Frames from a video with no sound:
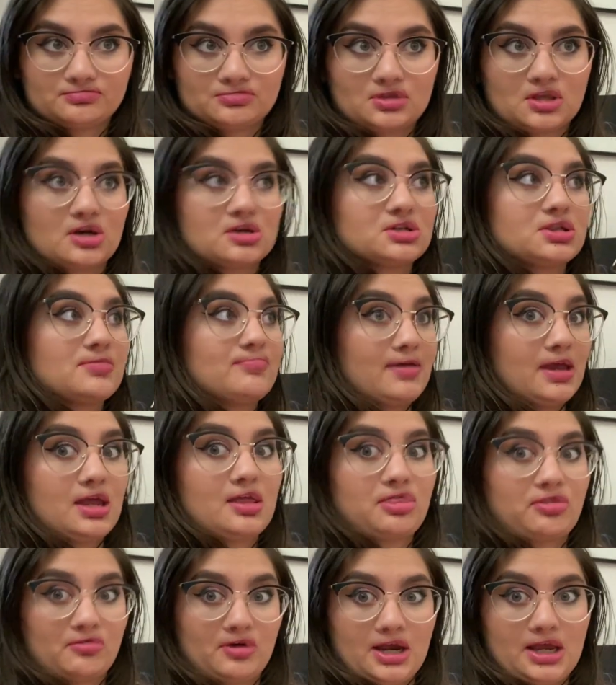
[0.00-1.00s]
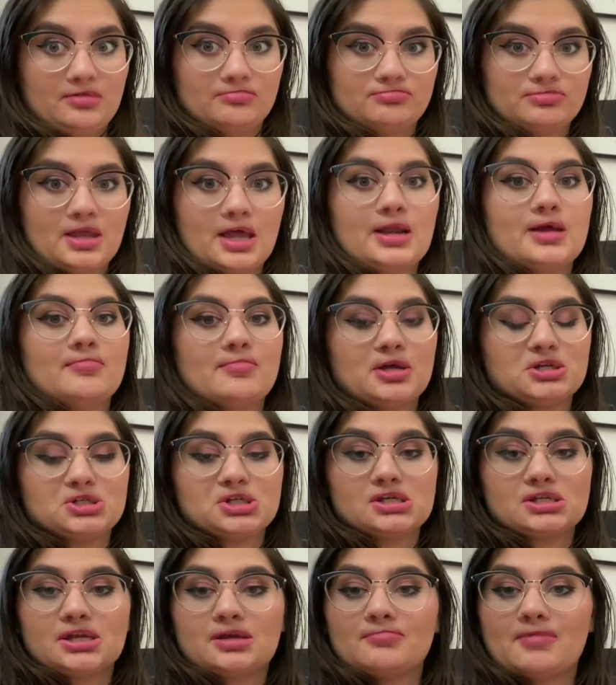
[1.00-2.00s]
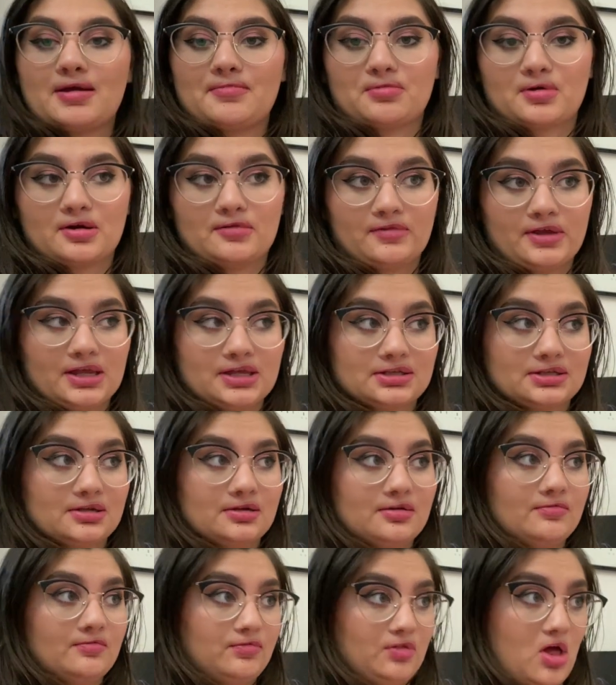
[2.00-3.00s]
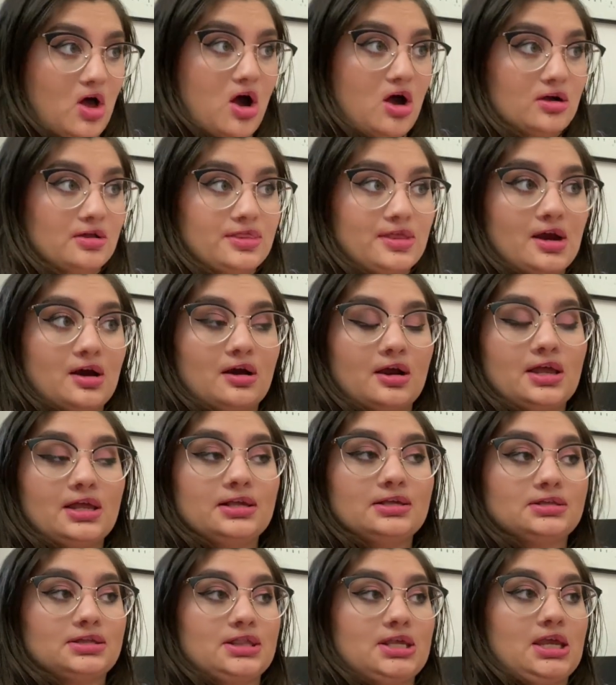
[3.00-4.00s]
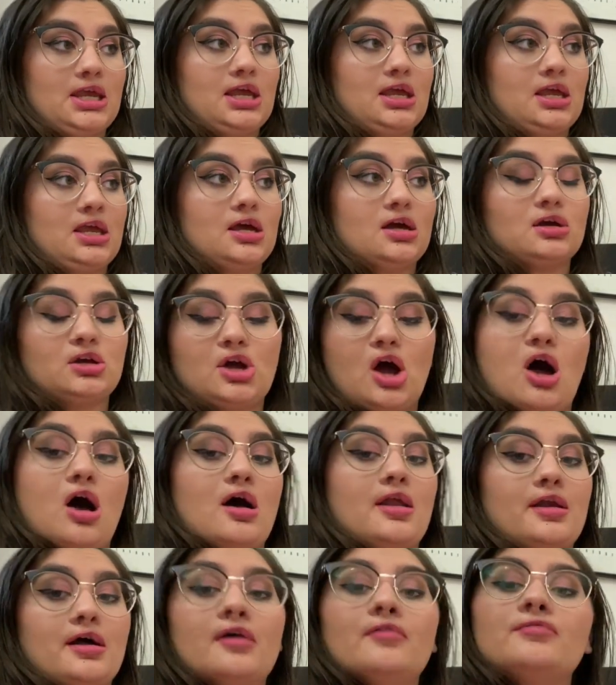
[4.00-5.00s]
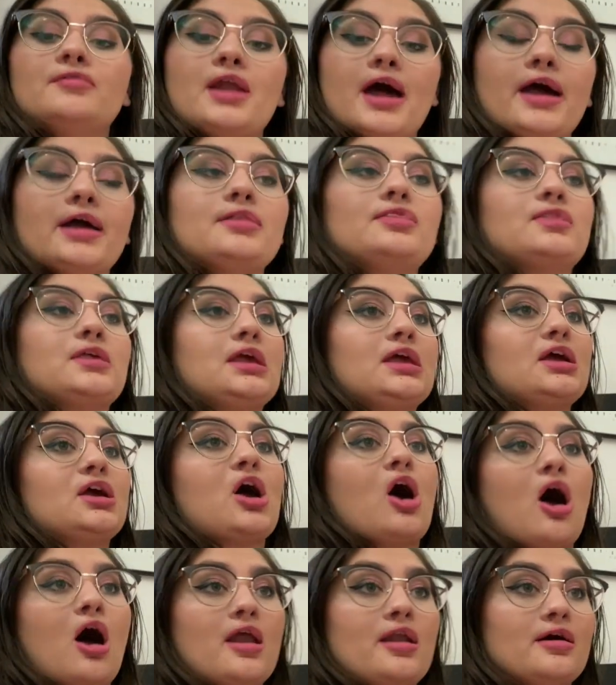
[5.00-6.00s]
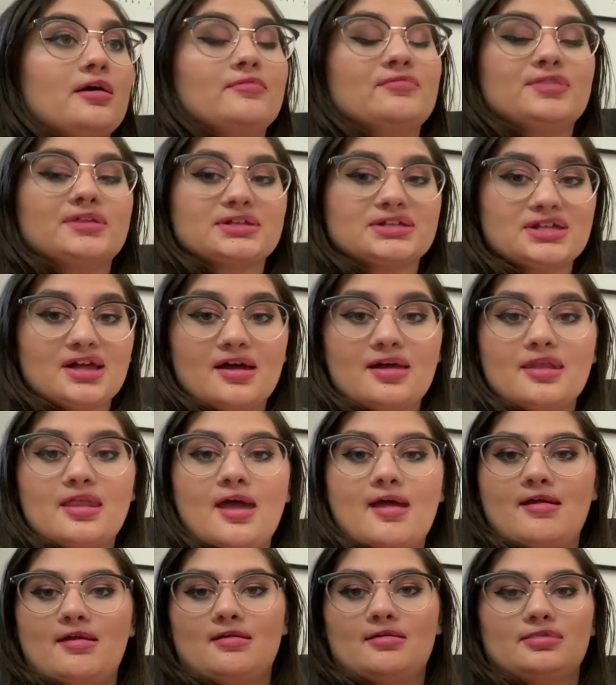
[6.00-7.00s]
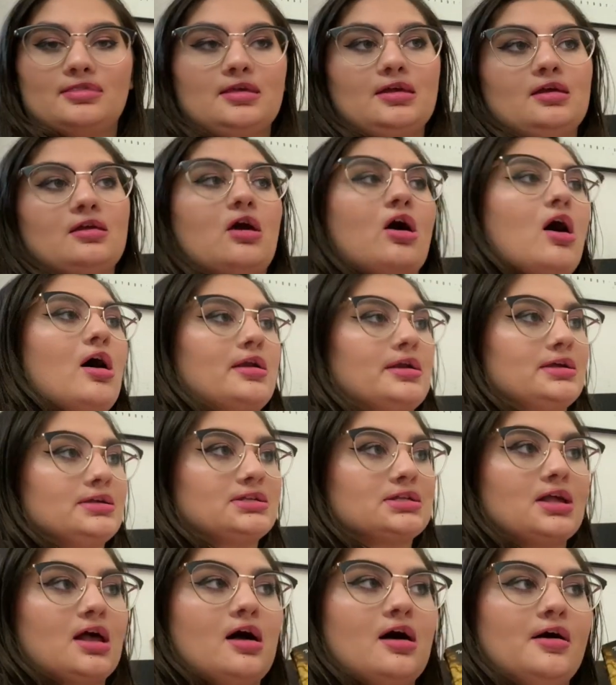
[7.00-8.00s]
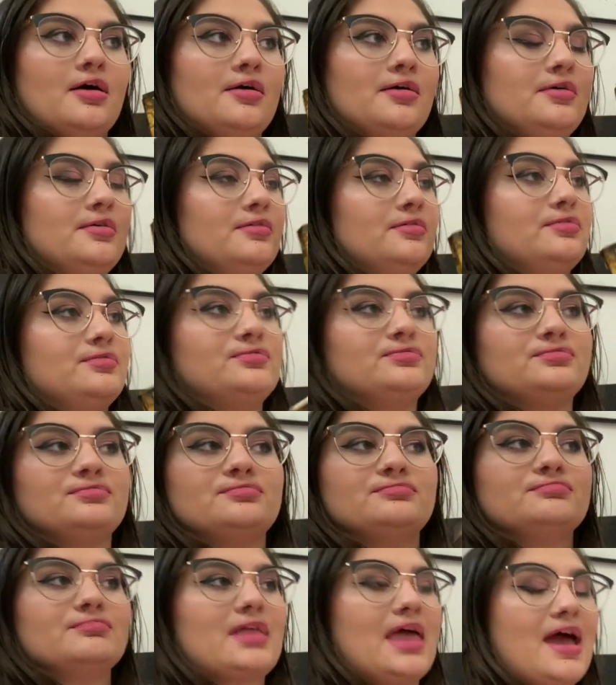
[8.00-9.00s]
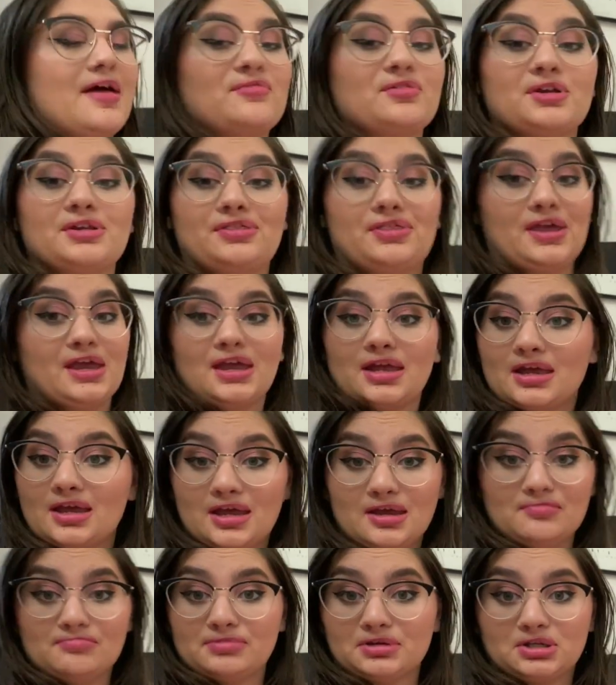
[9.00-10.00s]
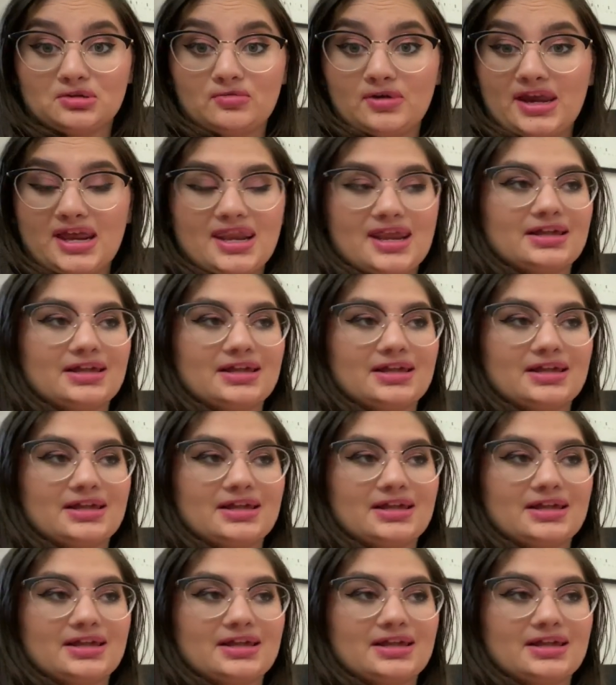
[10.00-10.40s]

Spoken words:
There's the big 3 that I mentioned in my previous vlog. There is the god of night, the god of the sun, and the goddess of everything in between.